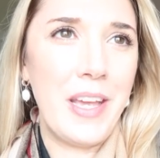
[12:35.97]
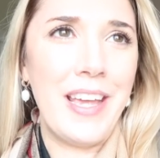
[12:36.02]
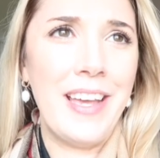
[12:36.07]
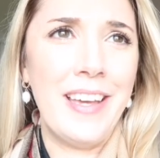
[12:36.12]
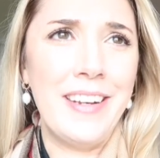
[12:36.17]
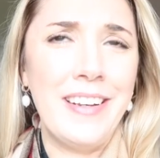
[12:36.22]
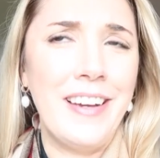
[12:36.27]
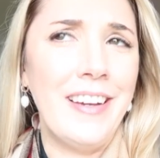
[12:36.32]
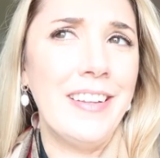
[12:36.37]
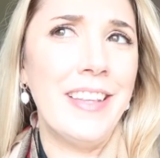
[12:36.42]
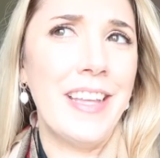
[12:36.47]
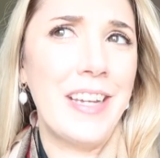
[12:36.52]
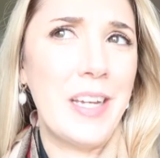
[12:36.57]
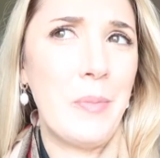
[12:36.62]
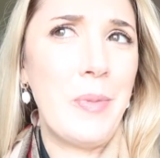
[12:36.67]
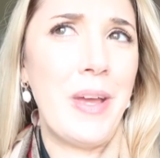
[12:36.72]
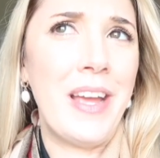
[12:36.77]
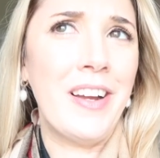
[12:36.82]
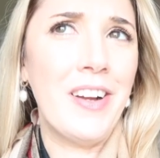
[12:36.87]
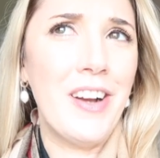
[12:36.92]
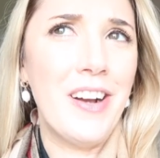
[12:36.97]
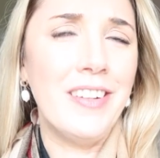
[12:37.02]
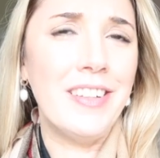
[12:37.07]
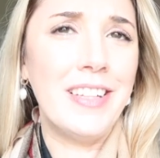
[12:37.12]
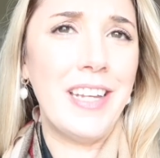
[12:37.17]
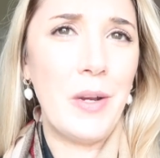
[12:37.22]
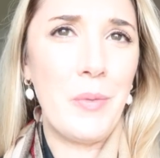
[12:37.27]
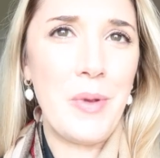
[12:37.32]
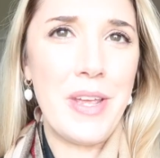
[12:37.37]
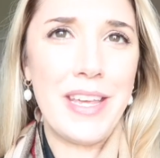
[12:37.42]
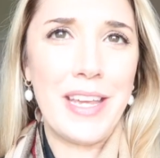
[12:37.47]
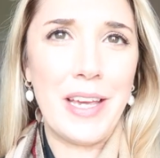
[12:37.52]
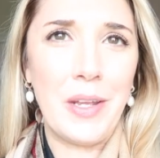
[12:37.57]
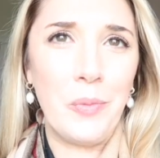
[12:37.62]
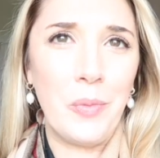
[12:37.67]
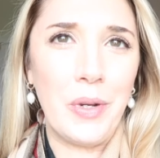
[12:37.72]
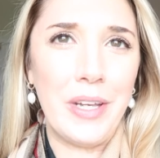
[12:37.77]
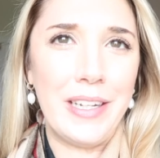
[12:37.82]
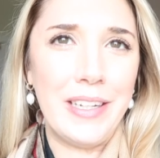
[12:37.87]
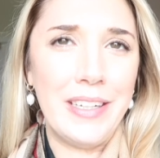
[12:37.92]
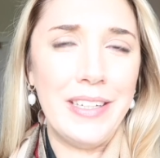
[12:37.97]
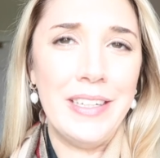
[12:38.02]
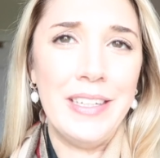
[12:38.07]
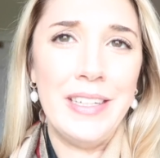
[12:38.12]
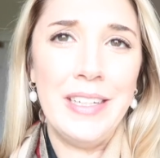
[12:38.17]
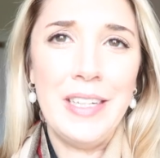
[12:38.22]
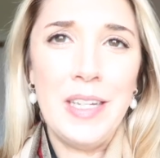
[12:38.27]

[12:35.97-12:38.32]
and on like a bank holiday weekend when